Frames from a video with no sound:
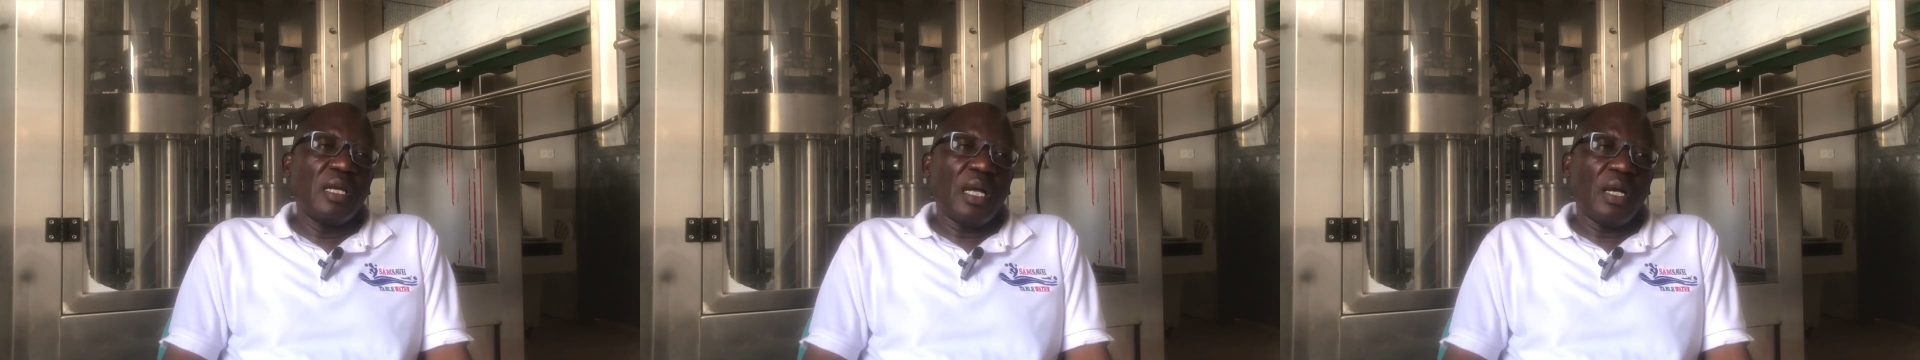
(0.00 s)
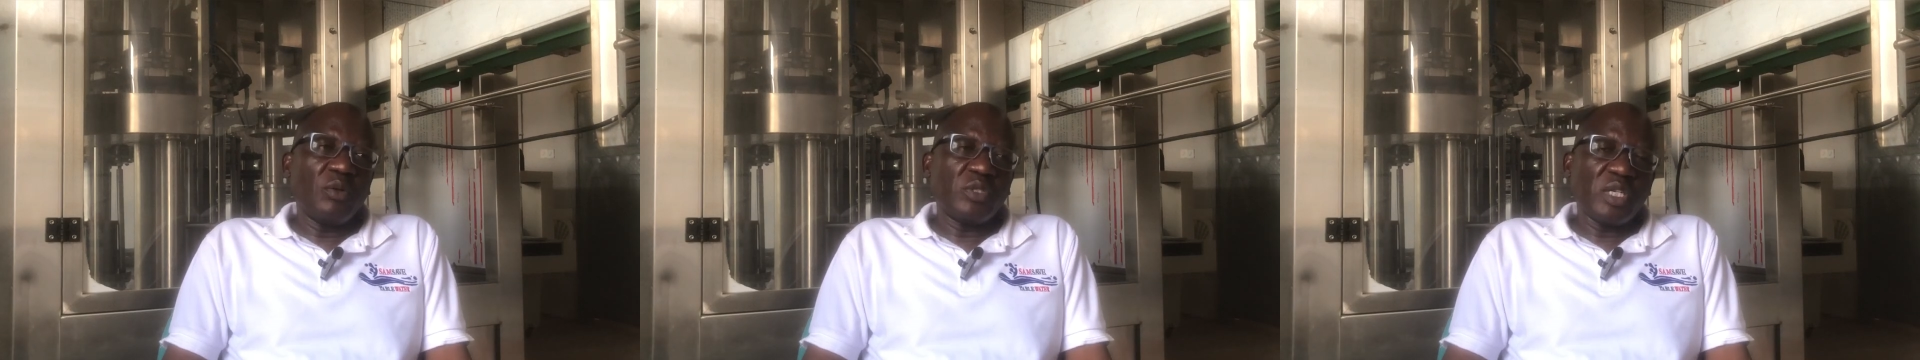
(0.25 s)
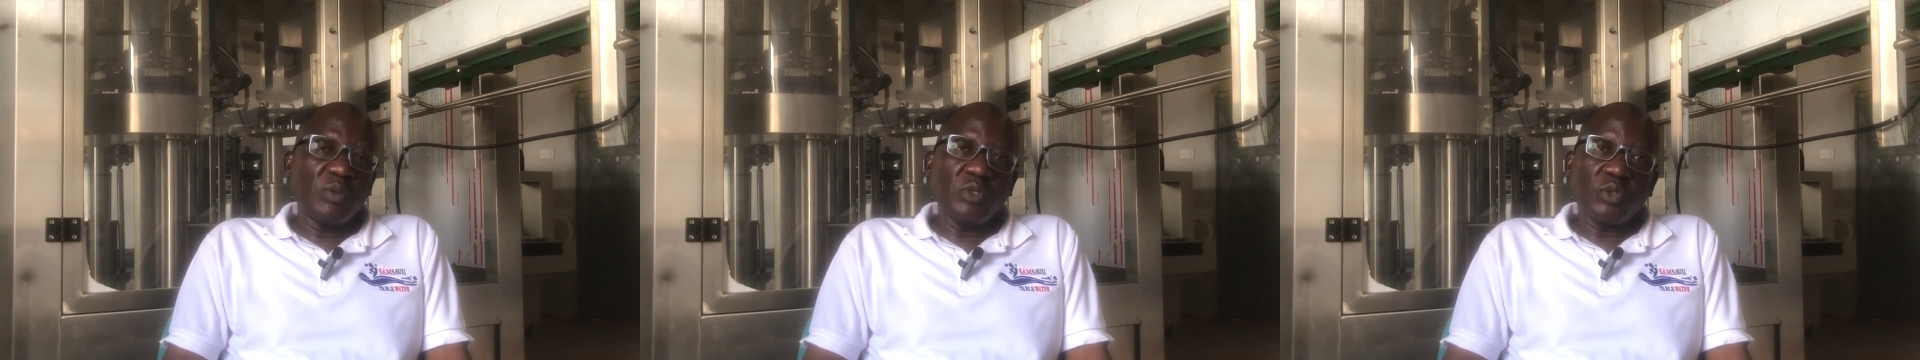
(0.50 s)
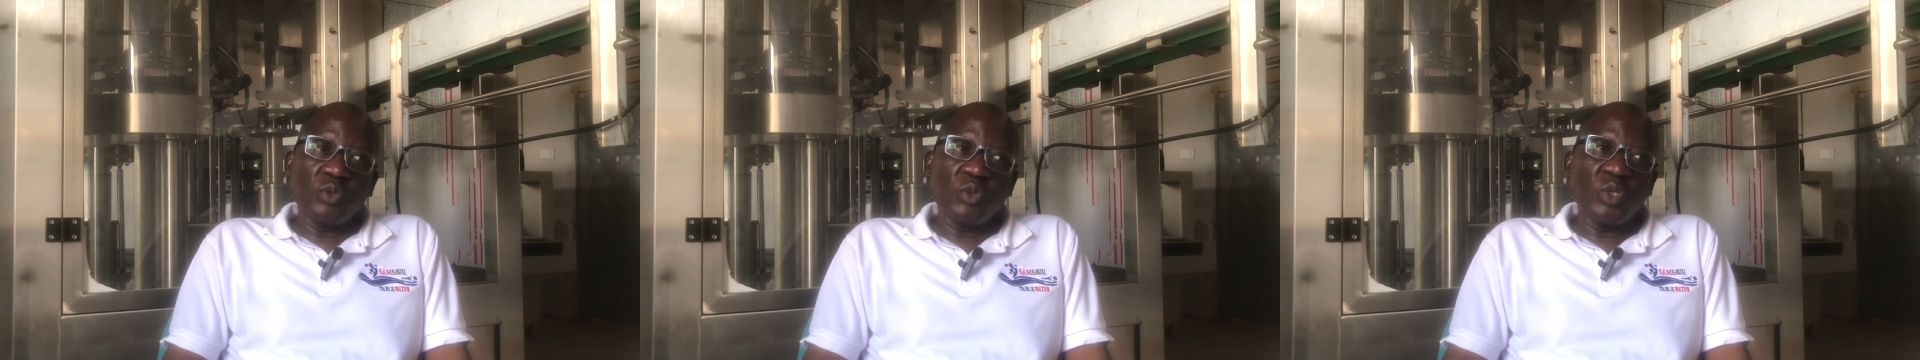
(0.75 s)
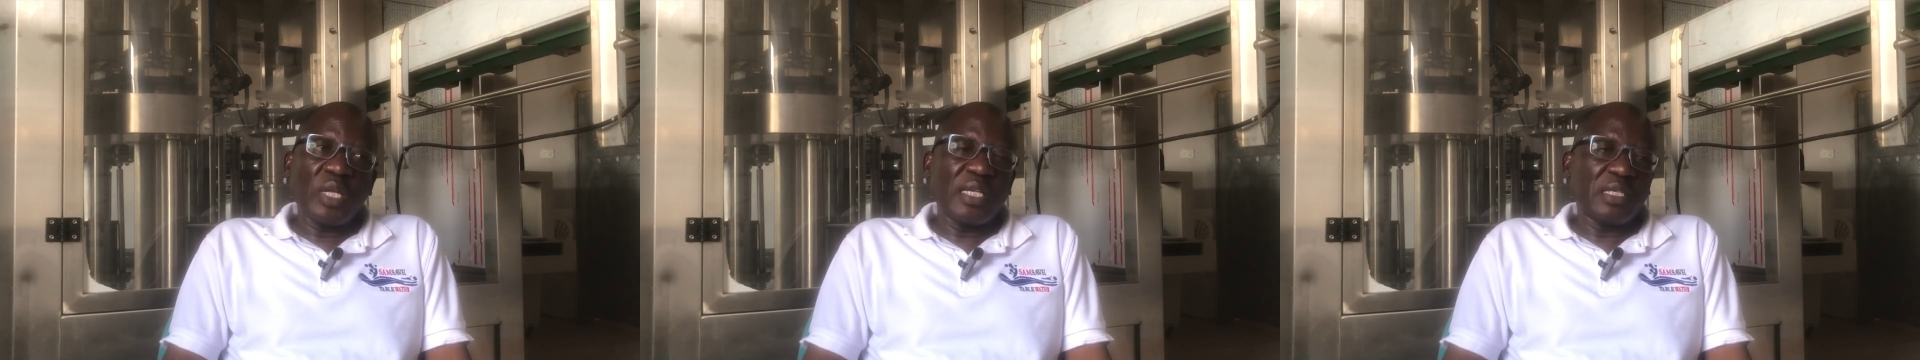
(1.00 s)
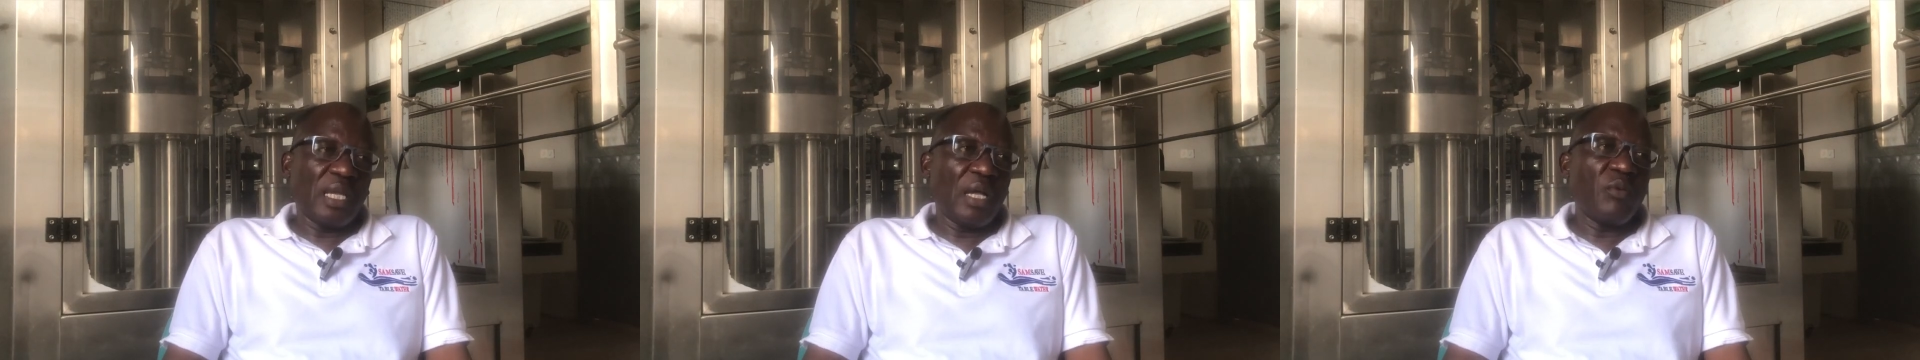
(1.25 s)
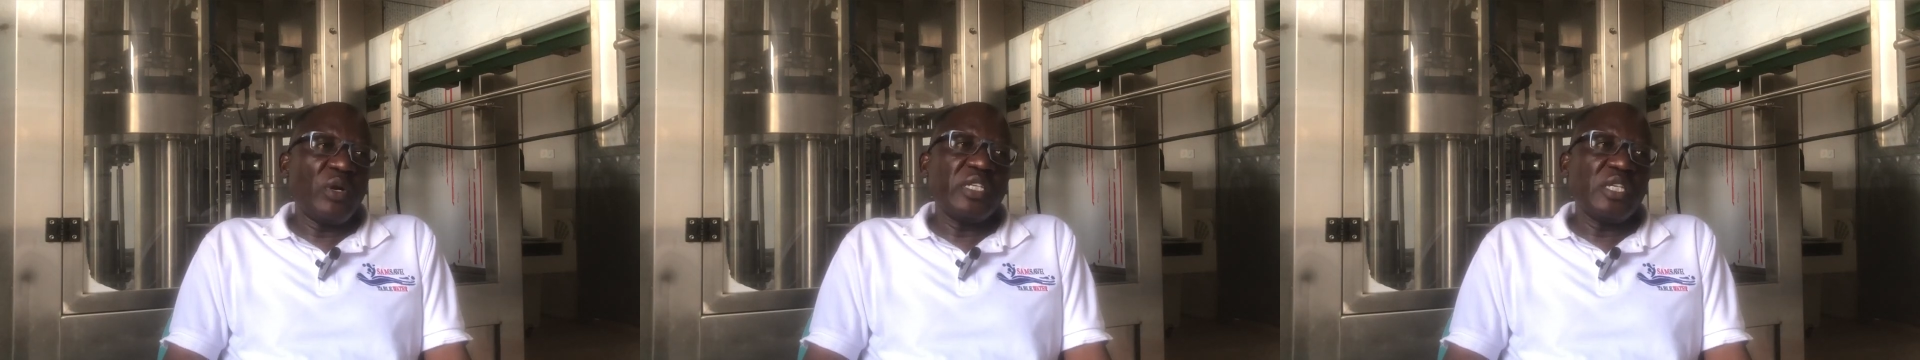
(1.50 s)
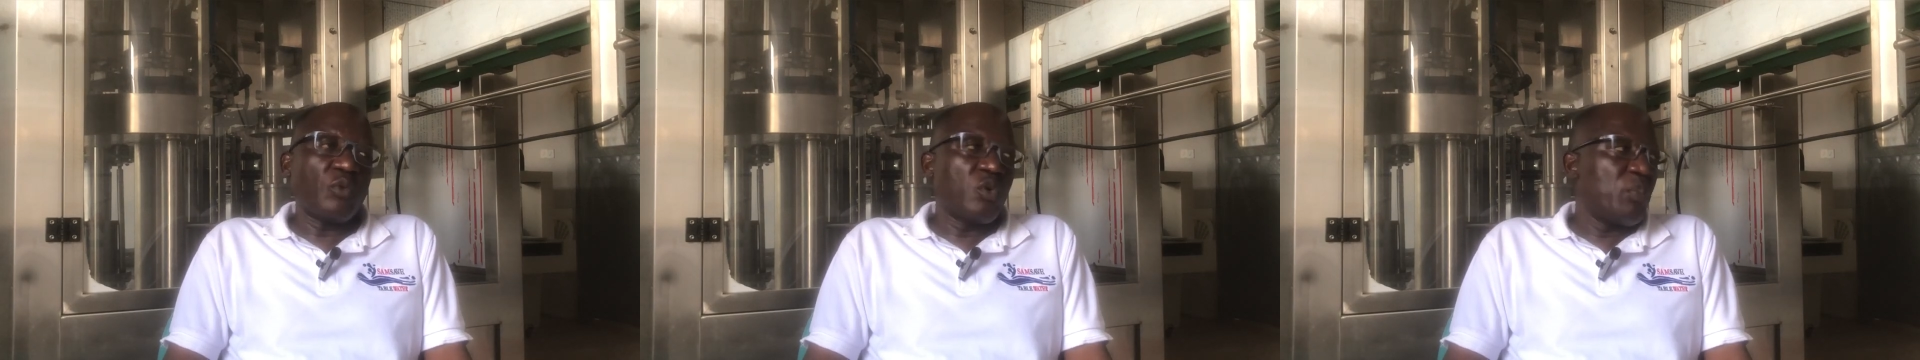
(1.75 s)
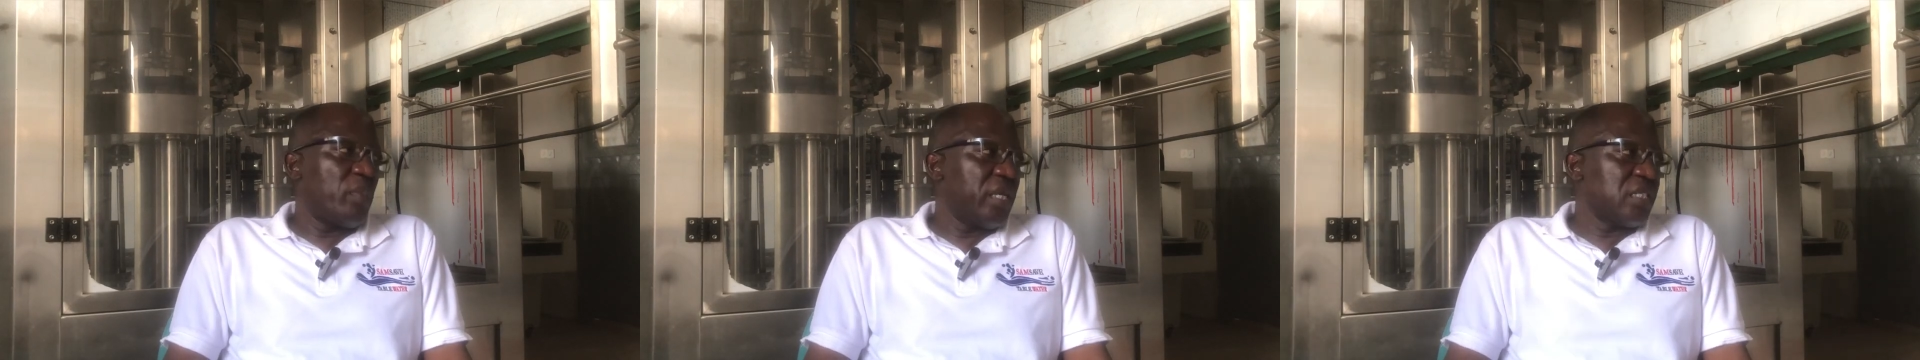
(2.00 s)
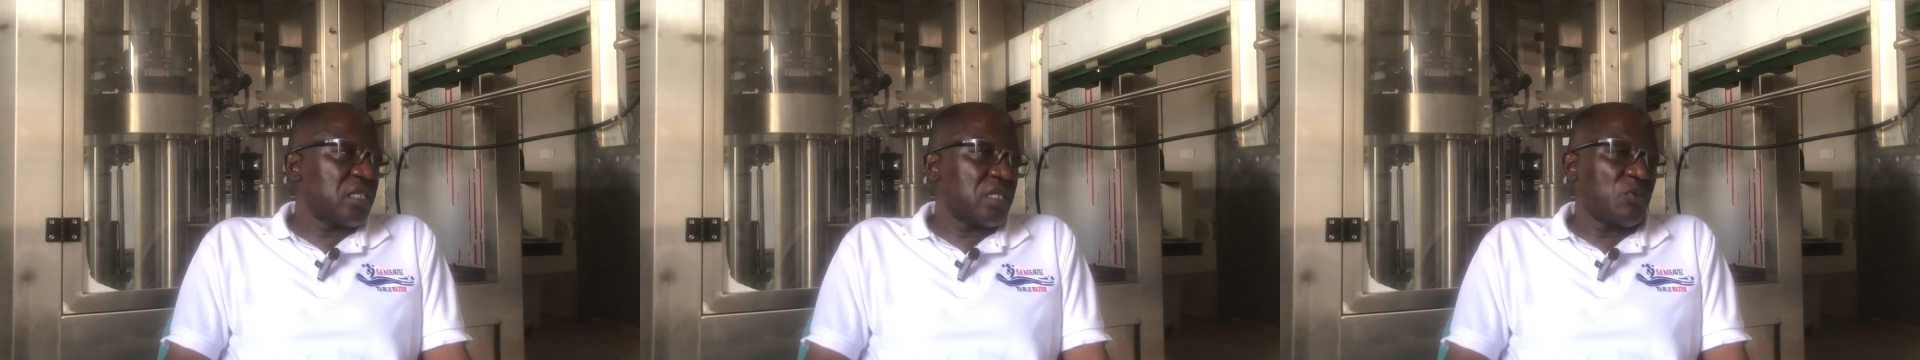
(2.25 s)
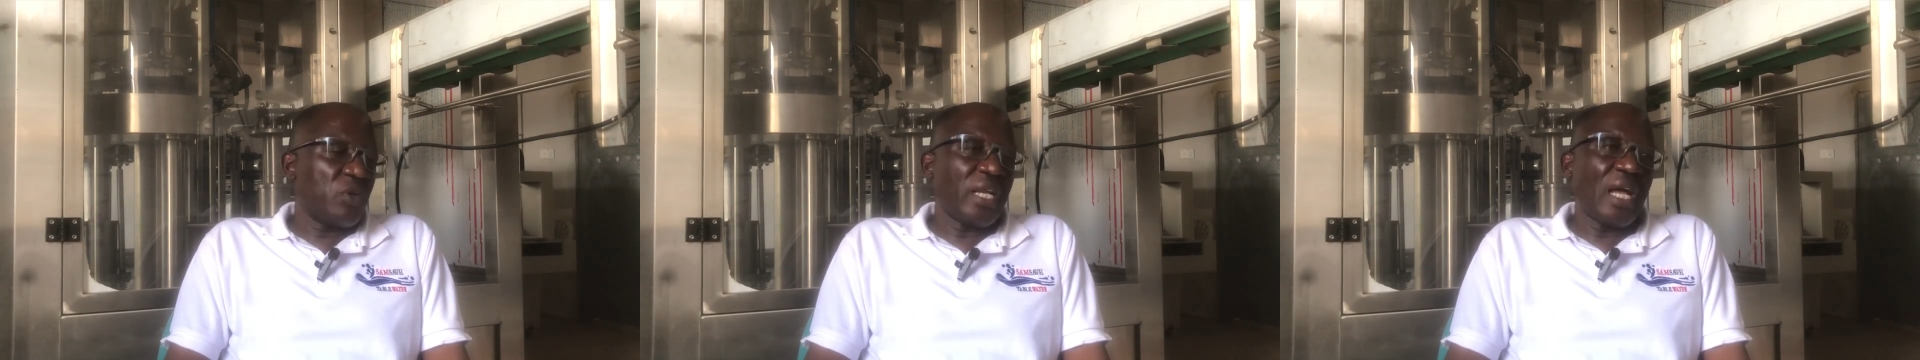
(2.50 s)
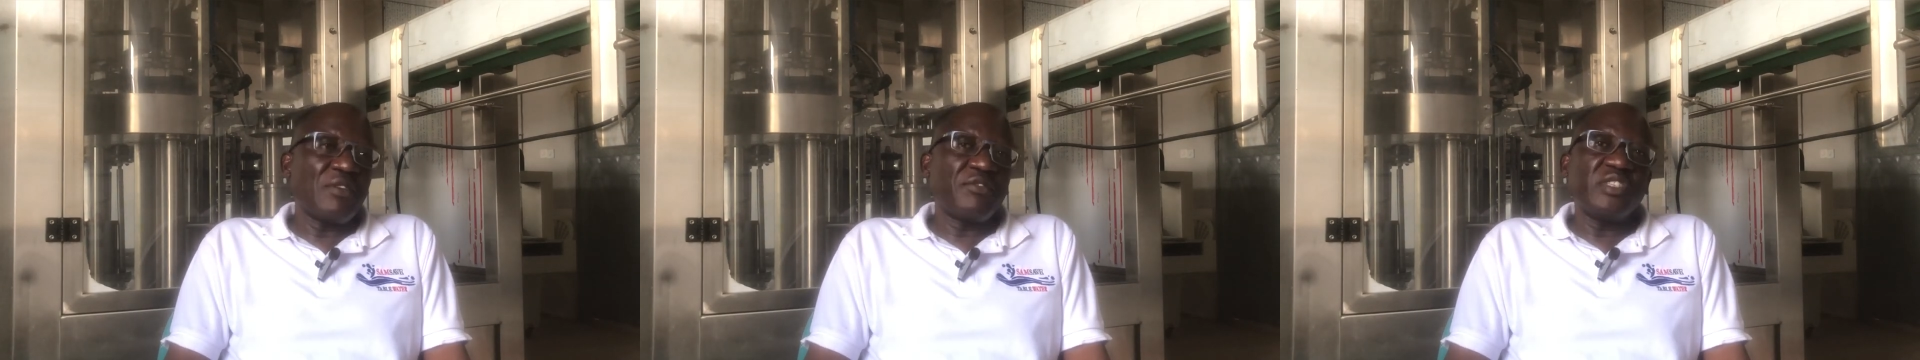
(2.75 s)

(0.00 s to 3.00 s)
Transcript: I was able to do that. And when I have